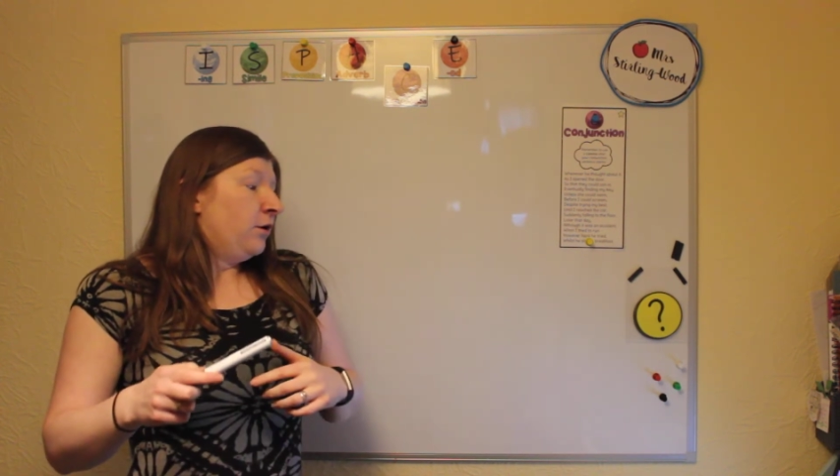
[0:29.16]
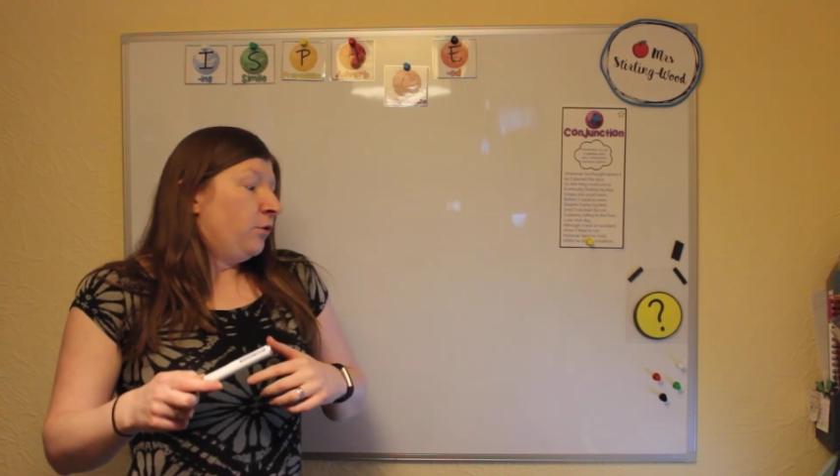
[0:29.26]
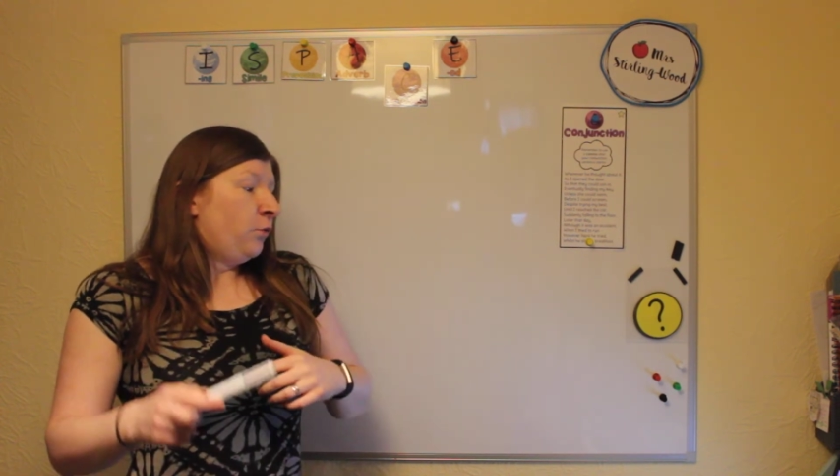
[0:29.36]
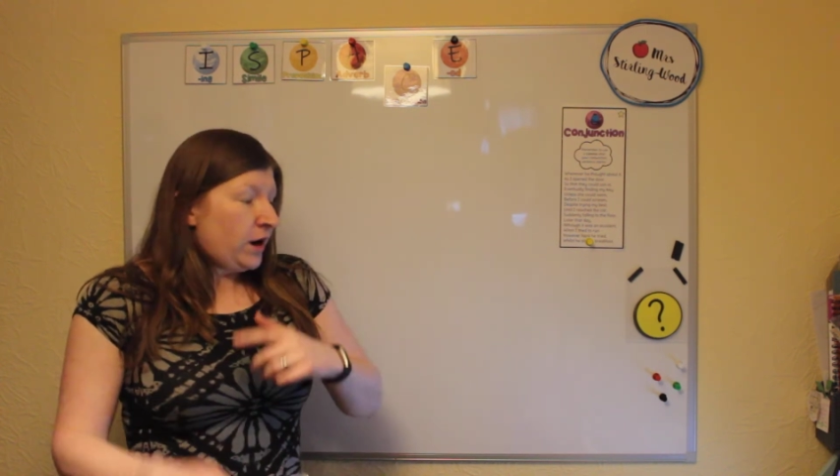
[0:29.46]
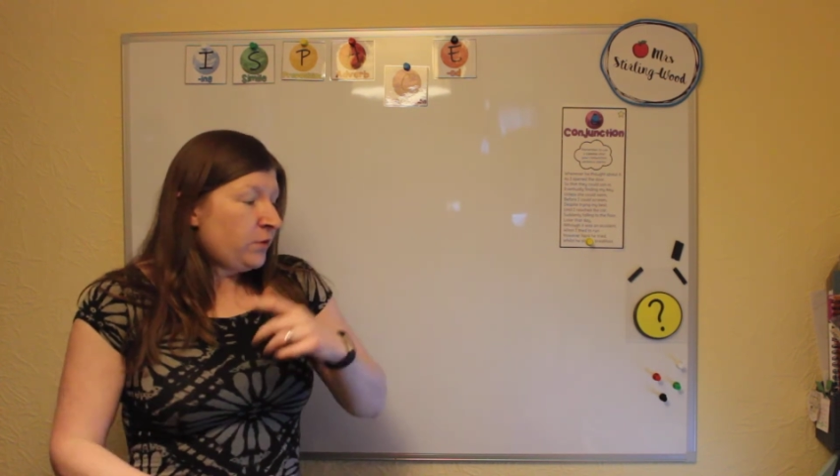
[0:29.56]

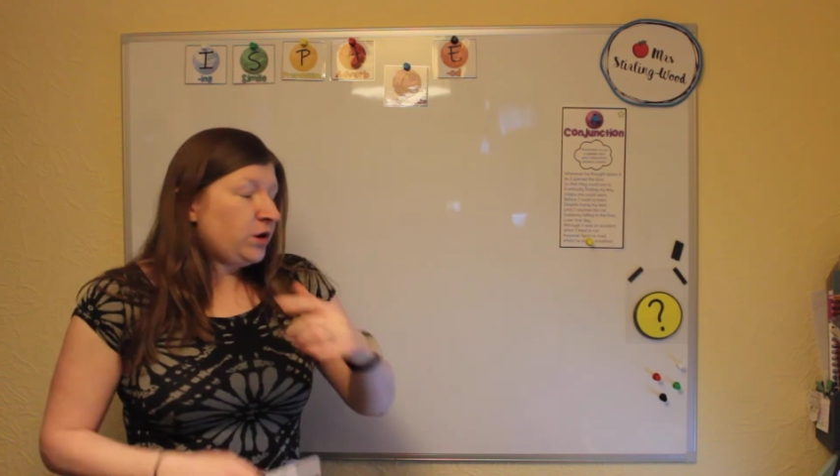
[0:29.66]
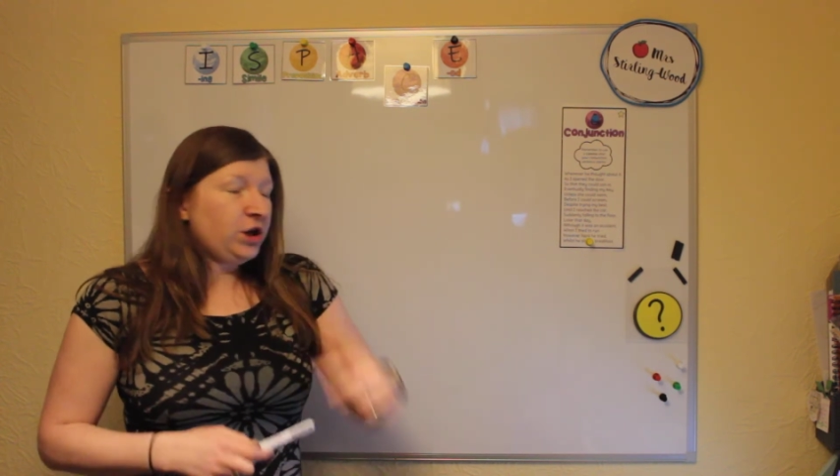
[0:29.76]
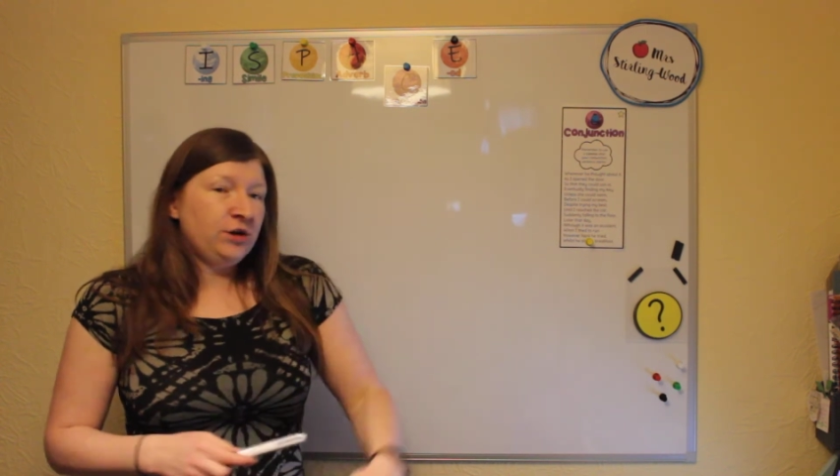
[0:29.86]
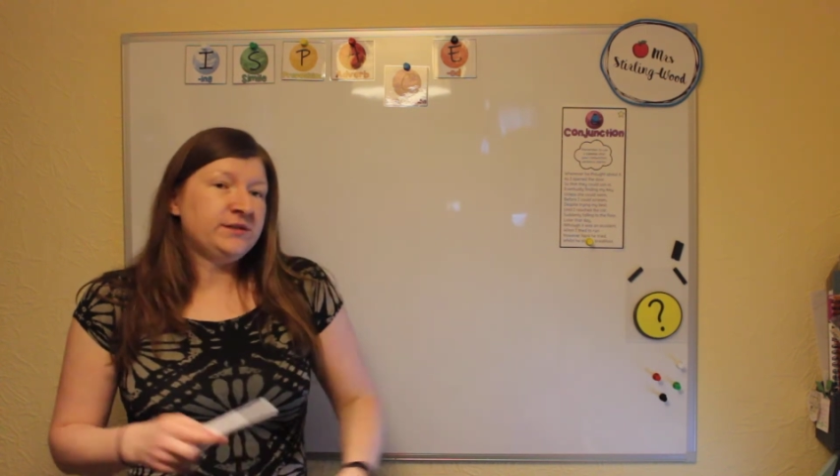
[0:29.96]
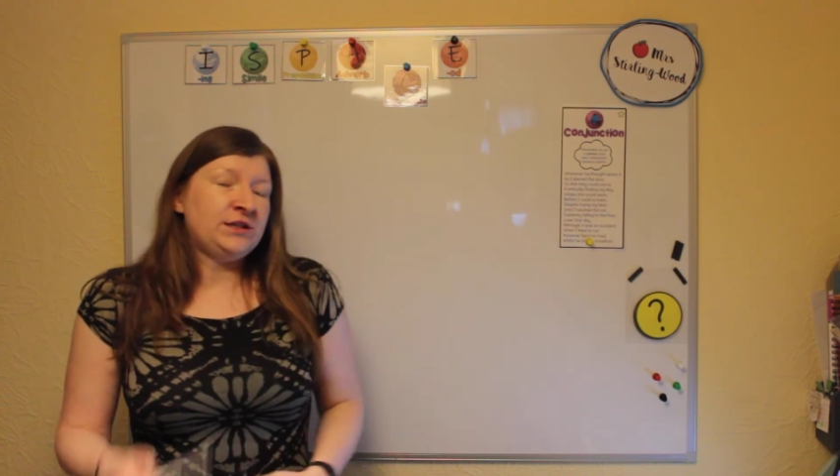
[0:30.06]
When we're
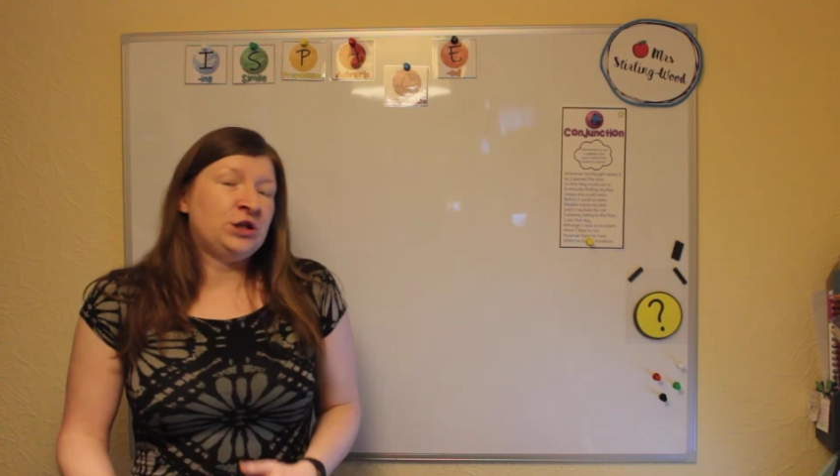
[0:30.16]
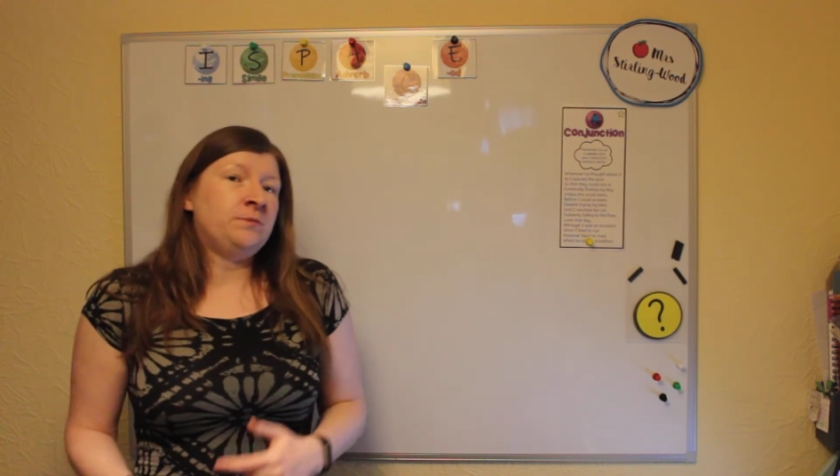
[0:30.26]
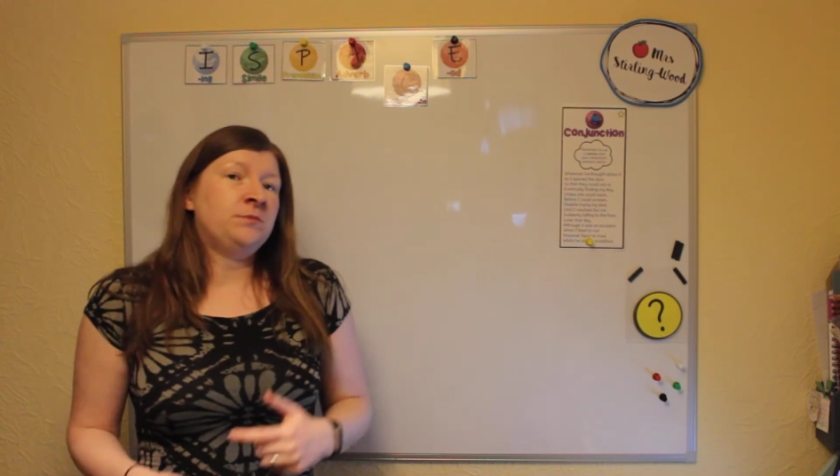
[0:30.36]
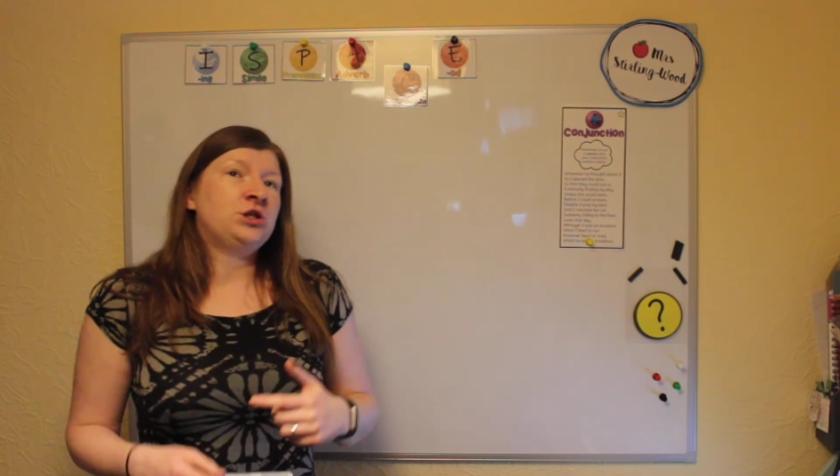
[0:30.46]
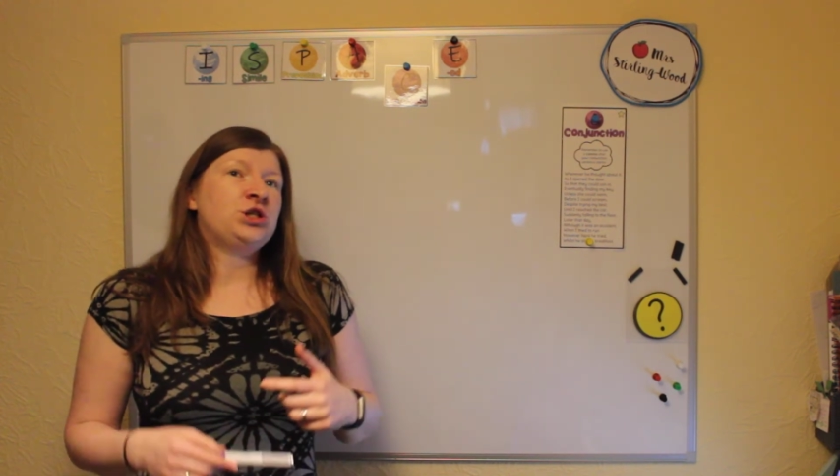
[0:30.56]
using
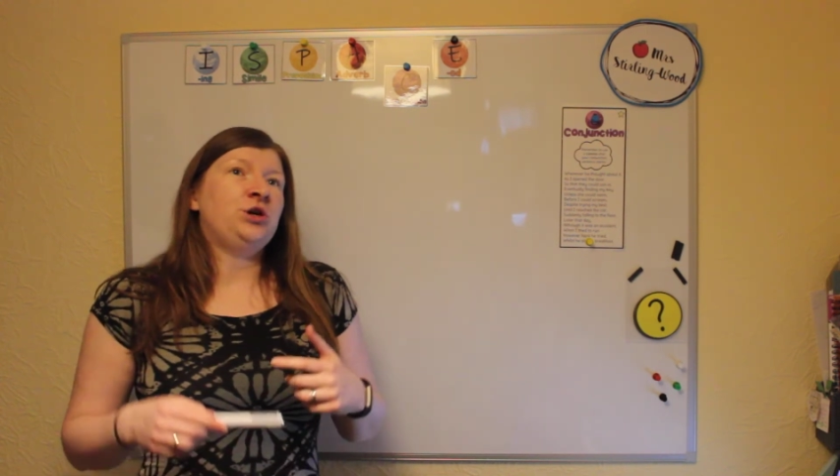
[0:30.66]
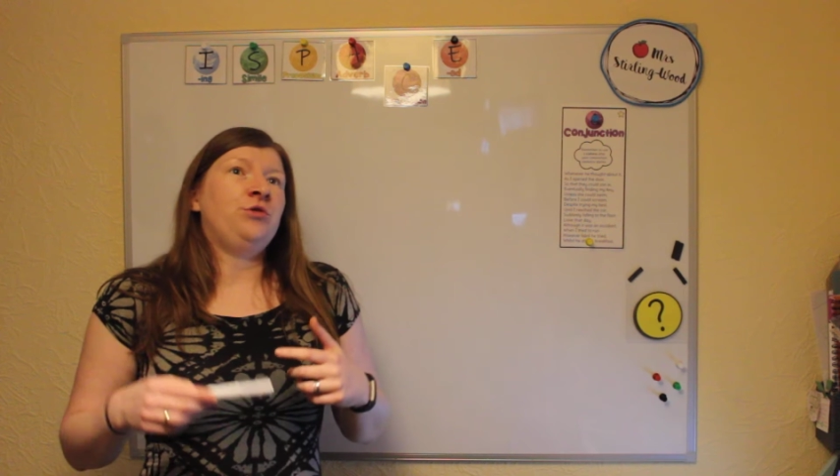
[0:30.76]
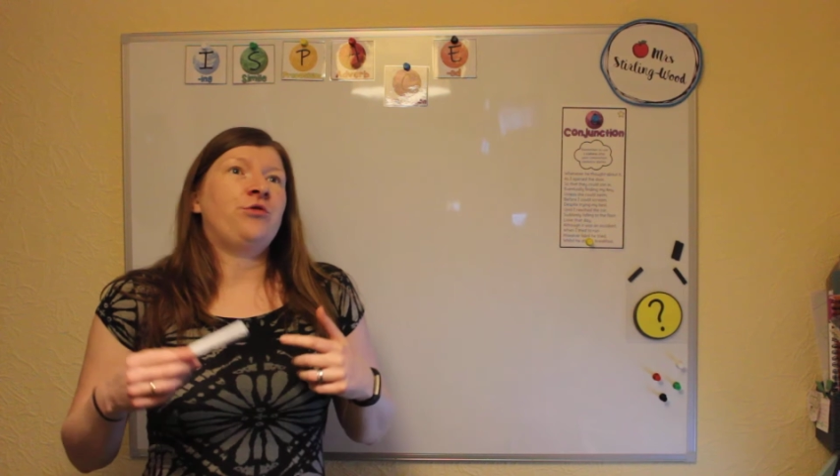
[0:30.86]
them to